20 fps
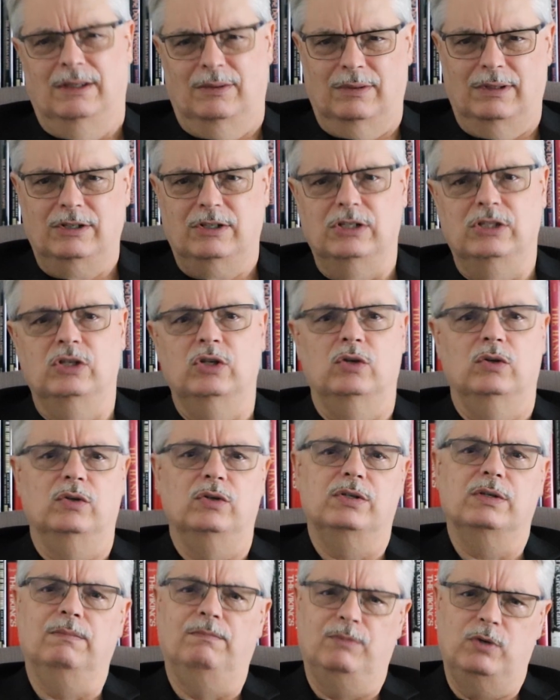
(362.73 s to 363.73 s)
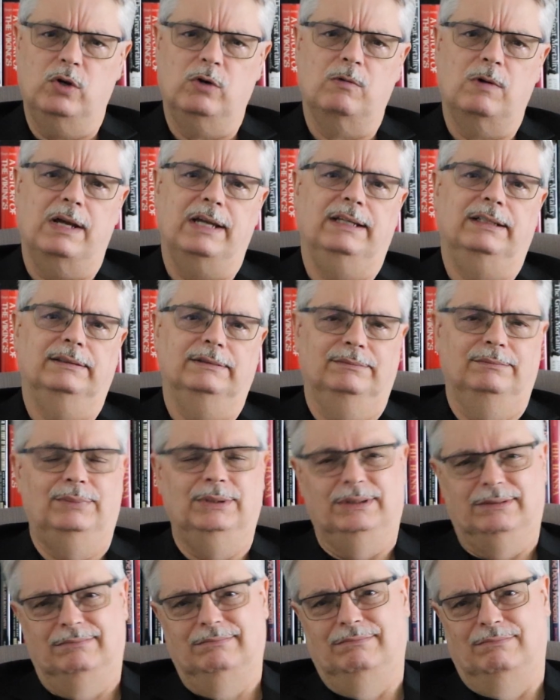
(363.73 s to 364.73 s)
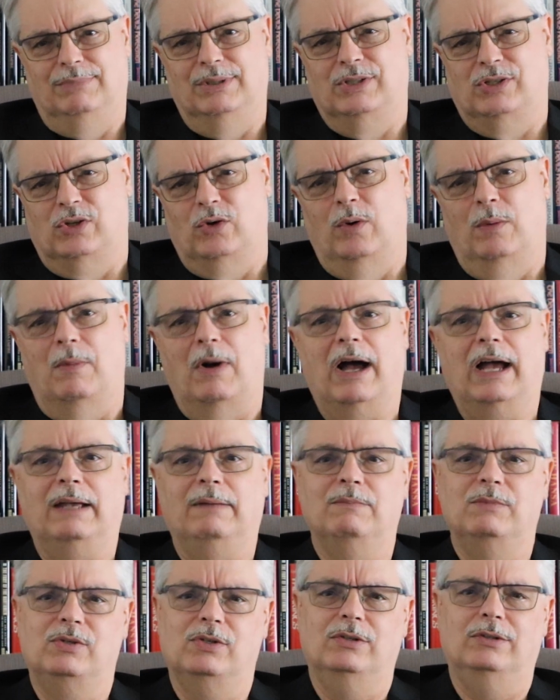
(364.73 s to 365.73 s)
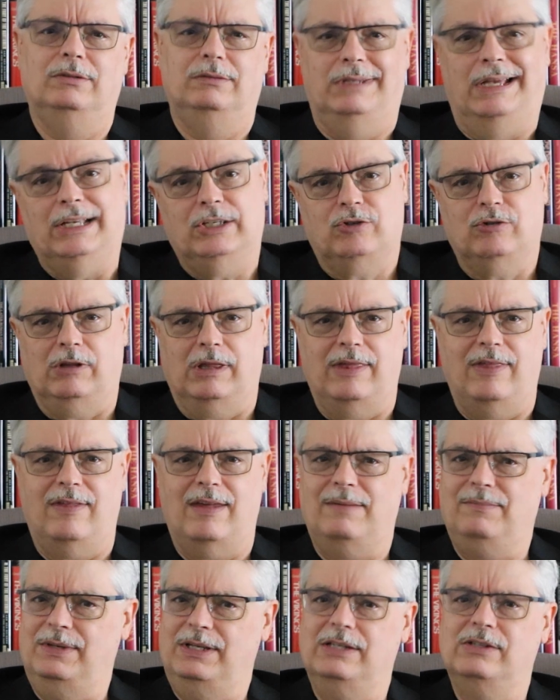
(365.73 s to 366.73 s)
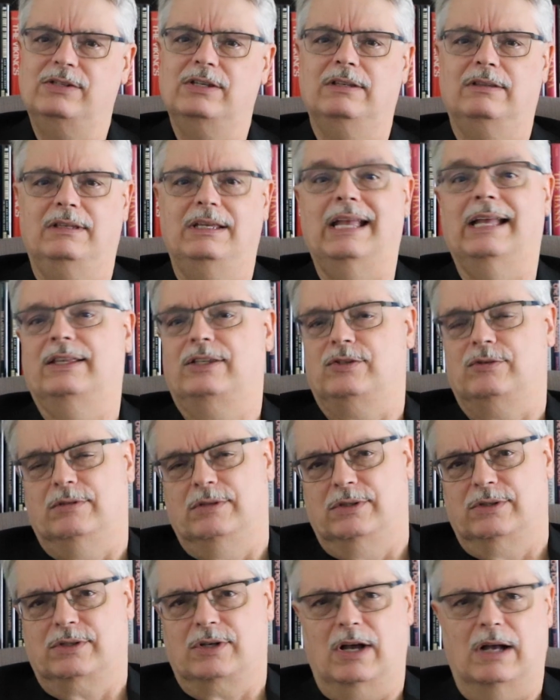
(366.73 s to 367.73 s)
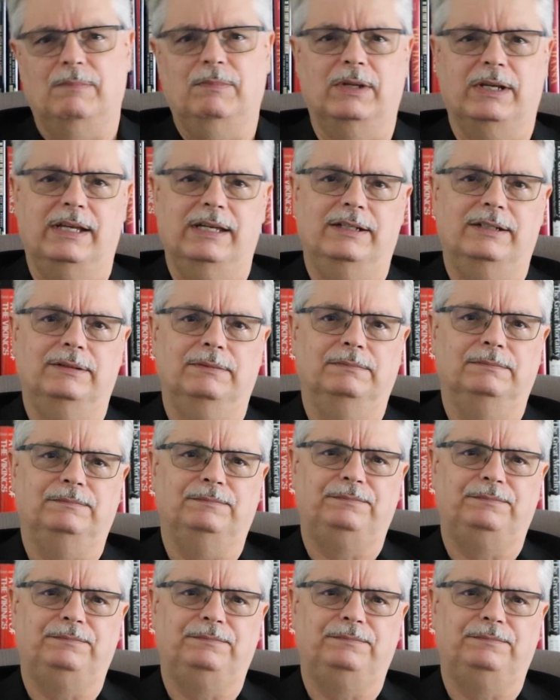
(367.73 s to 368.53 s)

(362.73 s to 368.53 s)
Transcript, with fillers: Well, good news. You're right, but but so am I. So naturally, that means that the answer is complicated.